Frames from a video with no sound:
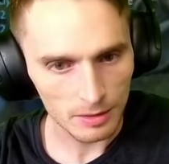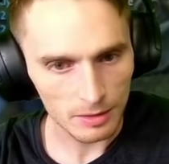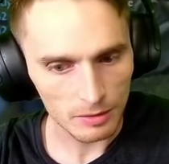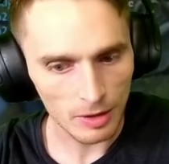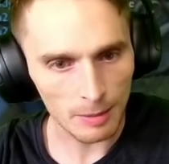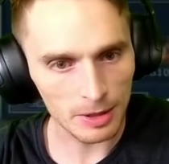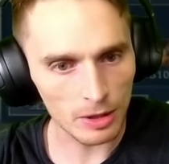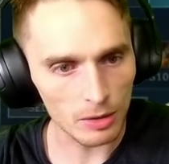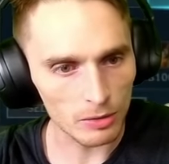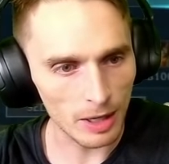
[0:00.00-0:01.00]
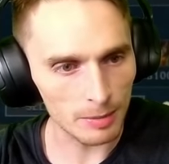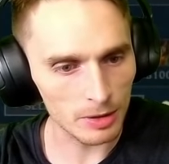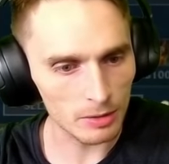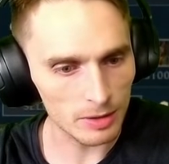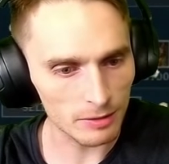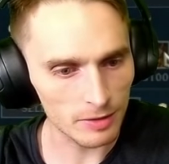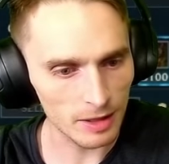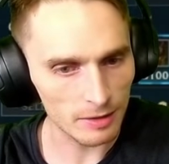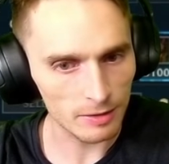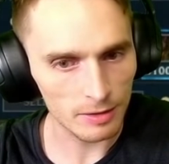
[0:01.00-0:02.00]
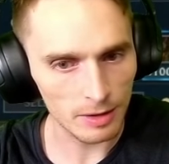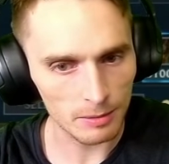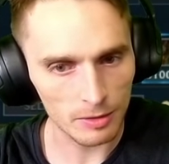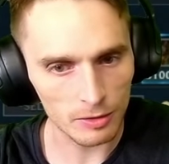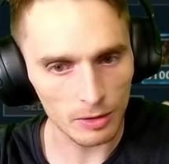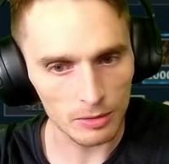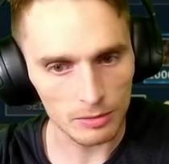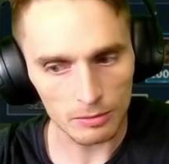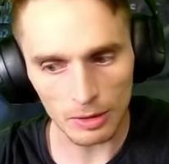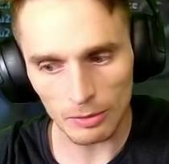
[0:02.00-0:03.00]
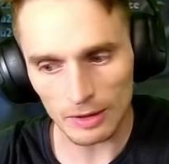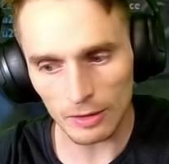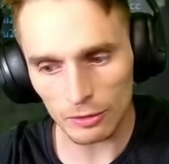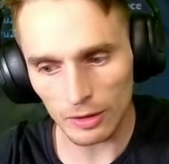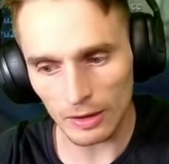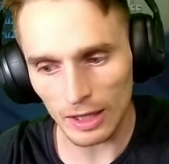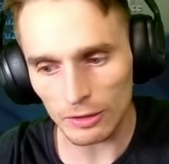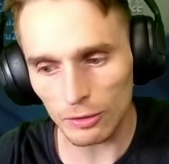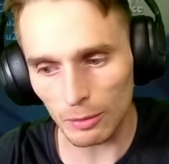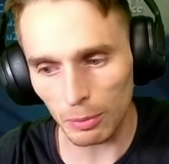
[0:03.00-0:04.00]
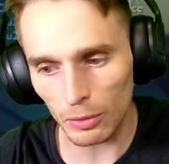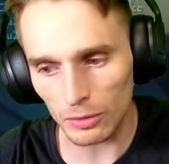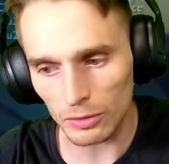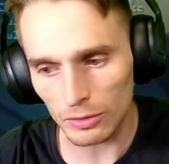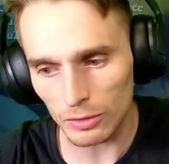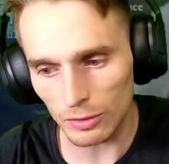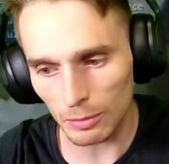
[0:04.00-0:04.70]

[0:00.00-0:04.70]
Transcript: Okay. Grab and go. Death's Dance. Yep, let's go. Run right there. Straight line. Use the portals. I'm